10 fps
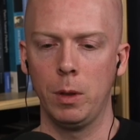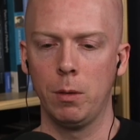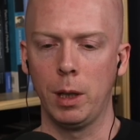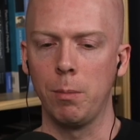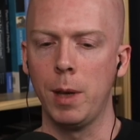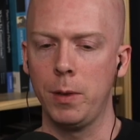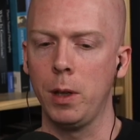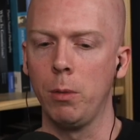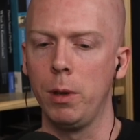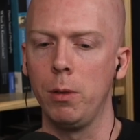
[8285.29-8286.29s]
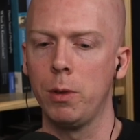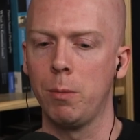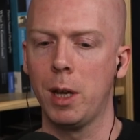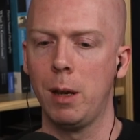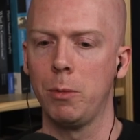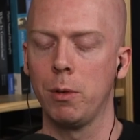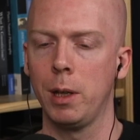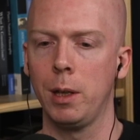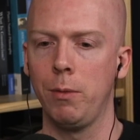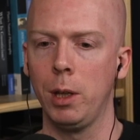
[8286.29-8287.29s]
like messing with you sometimes, or
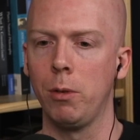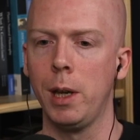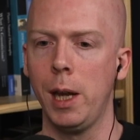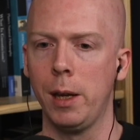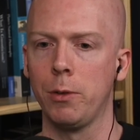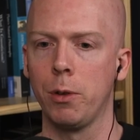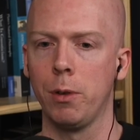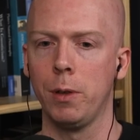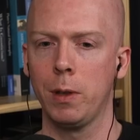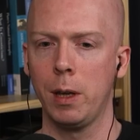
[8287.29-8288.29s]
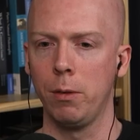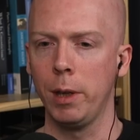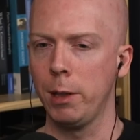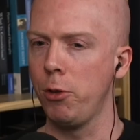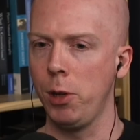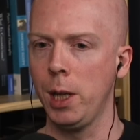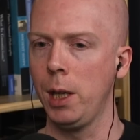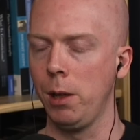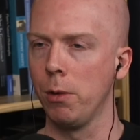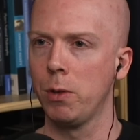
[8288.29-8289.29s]
like giving you an answer that's kind of like
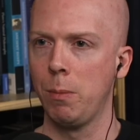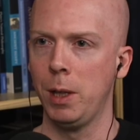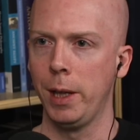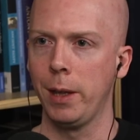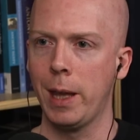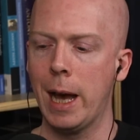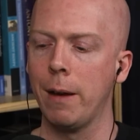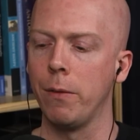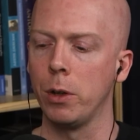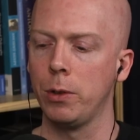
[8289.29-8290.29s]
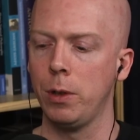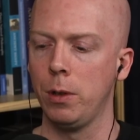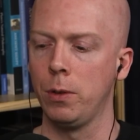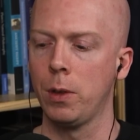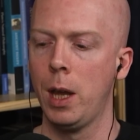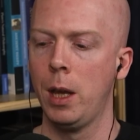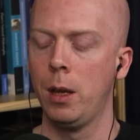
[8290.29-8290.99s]
cheeky or something like that, versus